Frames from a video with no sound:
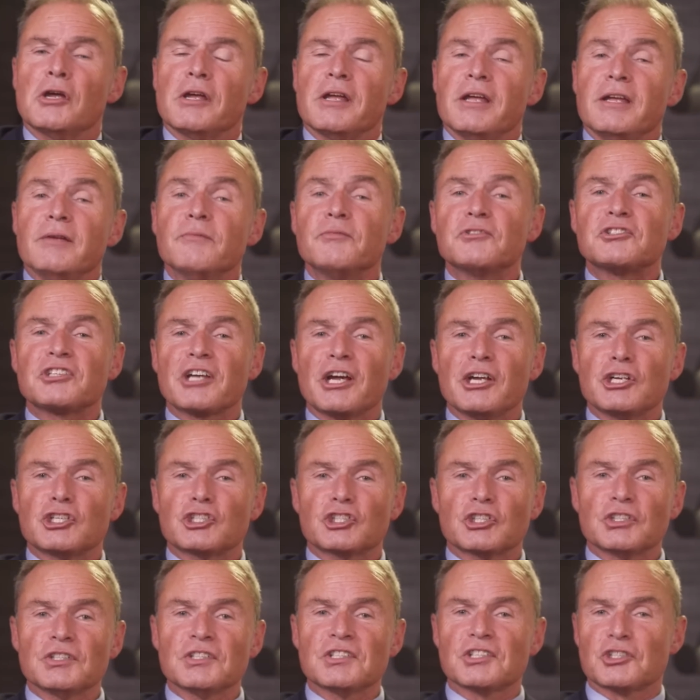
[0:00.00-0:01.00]

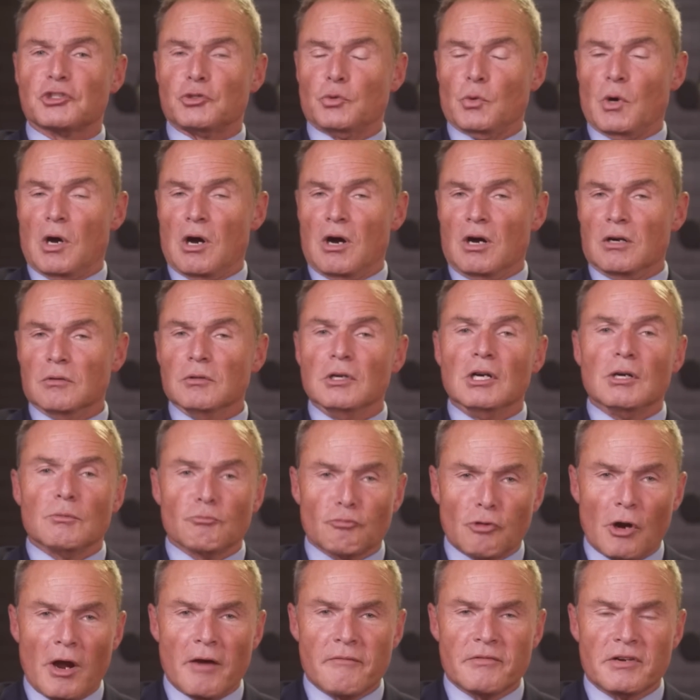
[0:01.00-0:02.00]
invitations to our
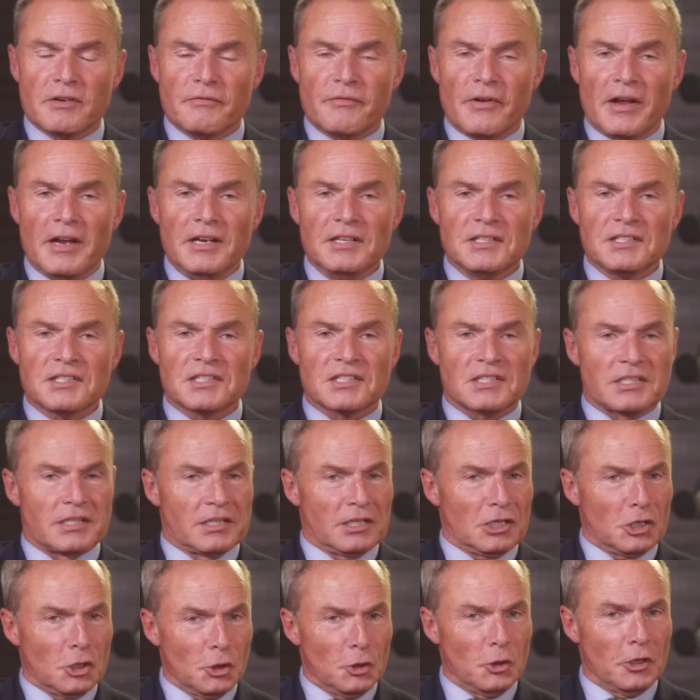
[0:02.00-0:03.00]
private events,
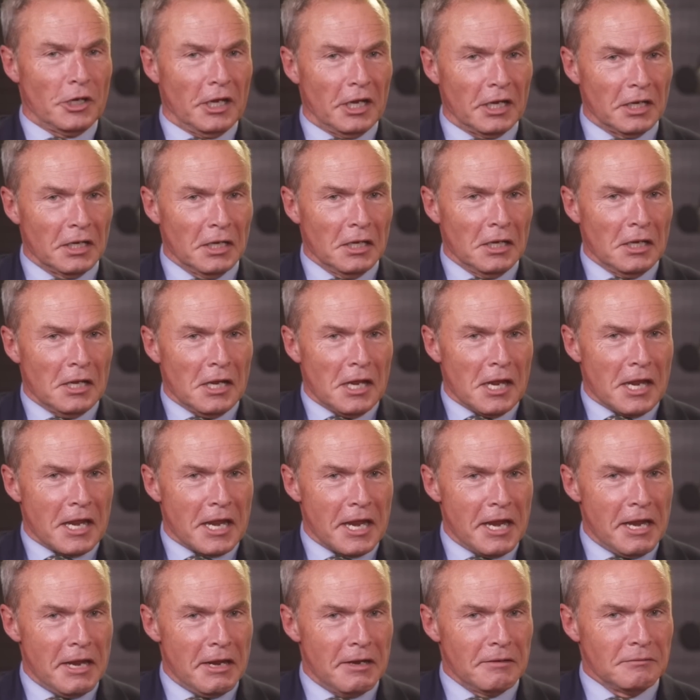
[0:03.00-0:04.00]
including
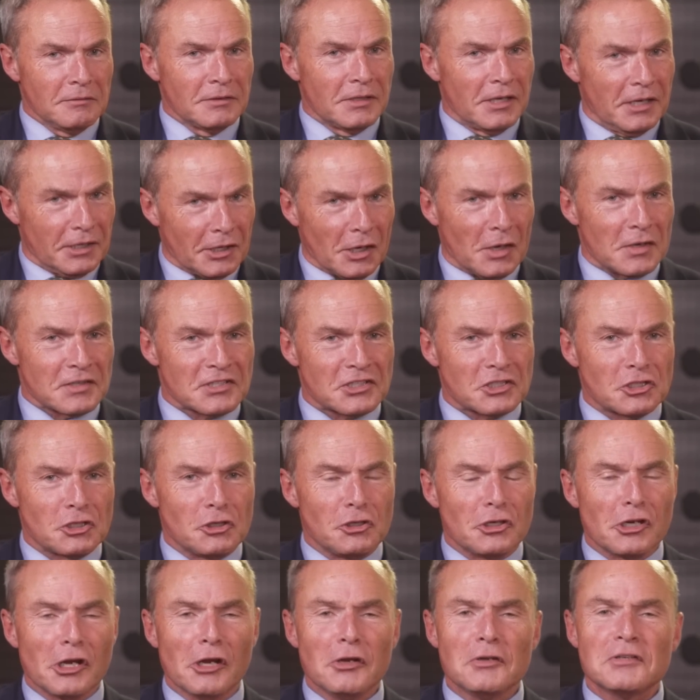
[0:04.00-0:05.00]
here at our
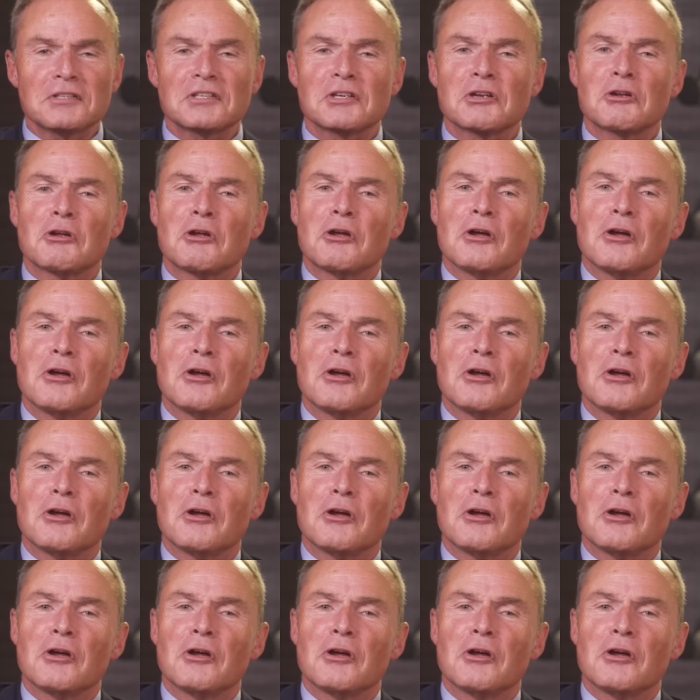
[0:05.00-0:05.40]
studios,